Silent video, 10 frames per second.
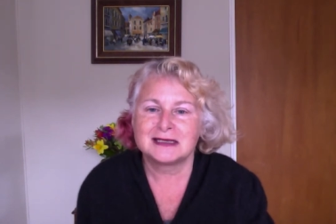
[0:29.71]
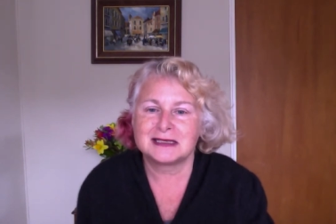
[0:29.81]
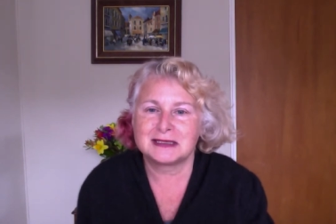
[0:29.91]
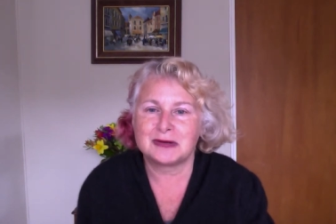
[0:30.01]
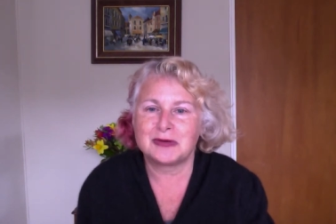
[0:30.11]

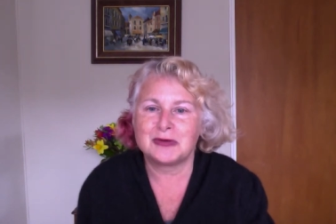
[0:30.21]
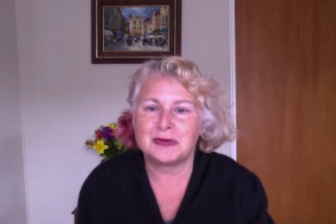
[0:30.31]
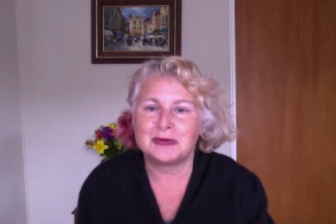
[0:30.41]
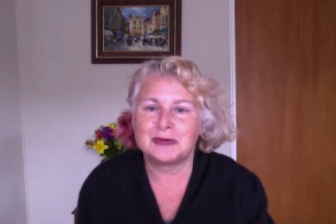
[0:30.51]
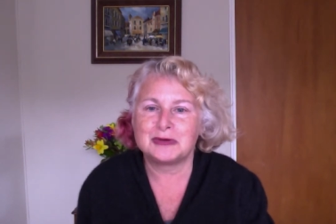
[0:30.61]

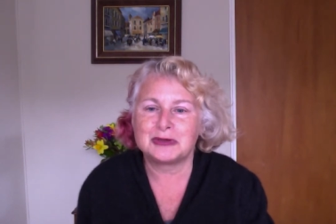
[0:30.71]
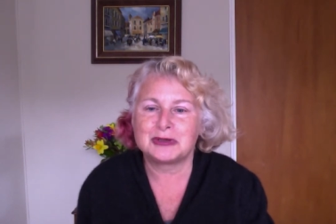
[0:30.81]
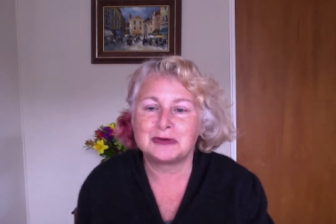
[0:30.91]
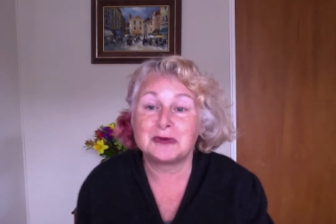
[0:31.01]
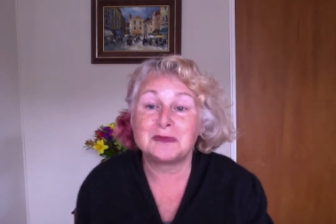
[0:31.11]
So
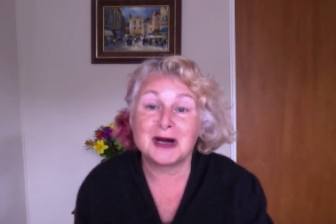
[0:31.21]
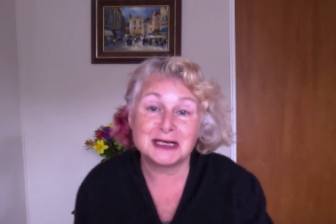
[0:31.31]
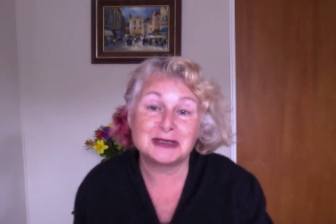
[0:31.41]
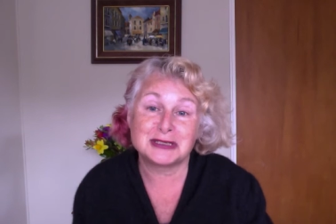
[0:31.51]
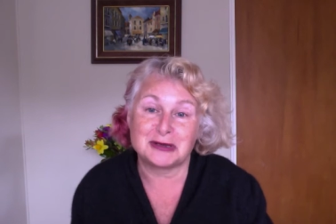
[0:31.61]
to
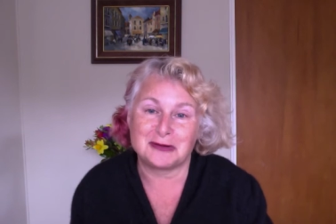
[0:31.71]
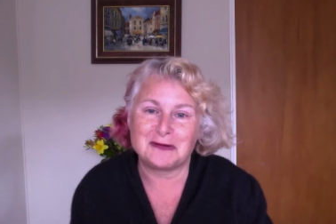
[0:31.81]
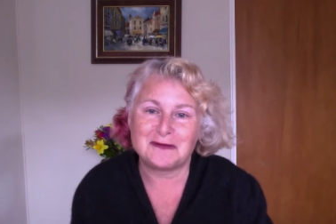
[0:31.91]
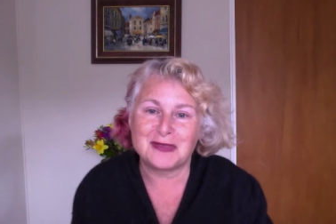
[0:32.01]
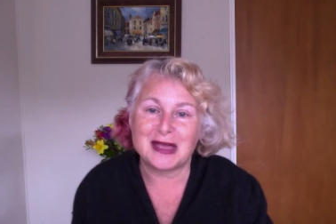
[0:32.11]
remind
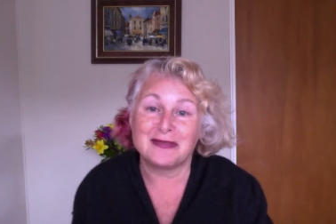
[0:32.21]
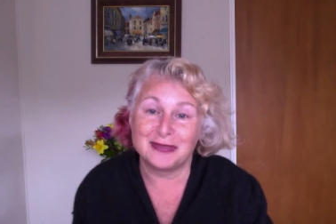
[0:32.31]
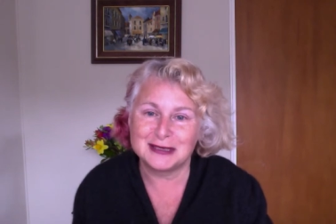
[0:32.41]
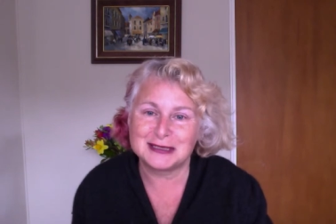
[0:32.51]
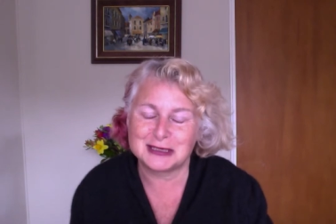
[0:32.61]
yourself that
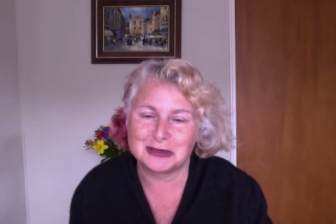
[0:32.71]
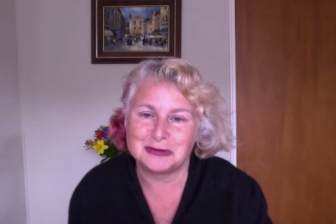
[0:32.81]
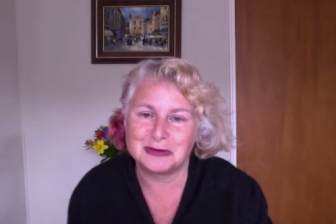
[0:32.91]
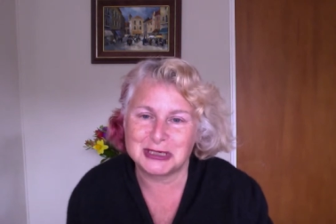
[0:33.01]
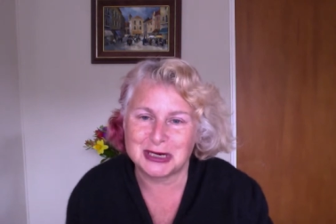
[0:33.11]
this
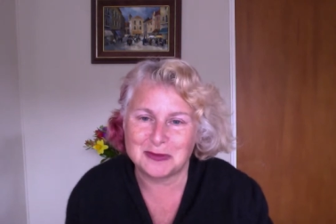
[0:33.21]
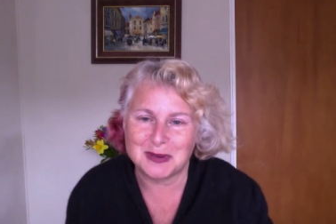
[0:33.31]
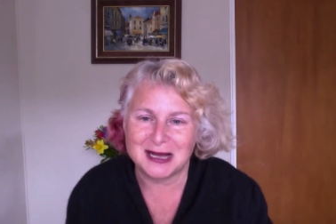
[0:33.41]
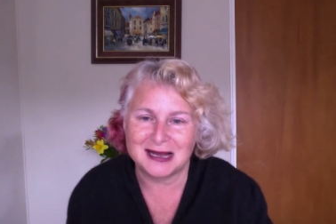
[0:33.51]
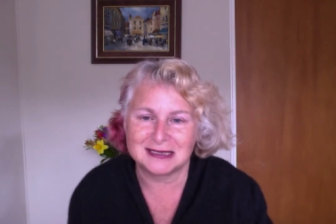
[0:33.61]
too shall
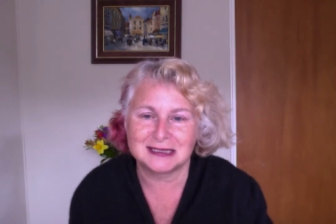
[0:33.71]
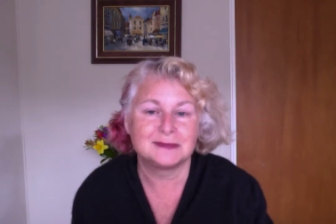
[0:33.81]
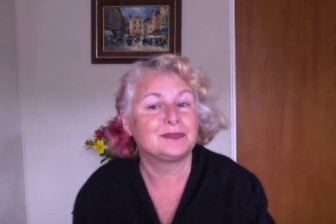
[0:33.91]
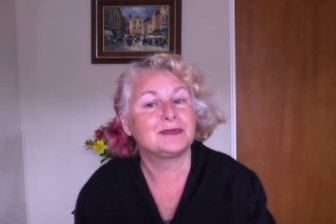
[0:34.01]
pass.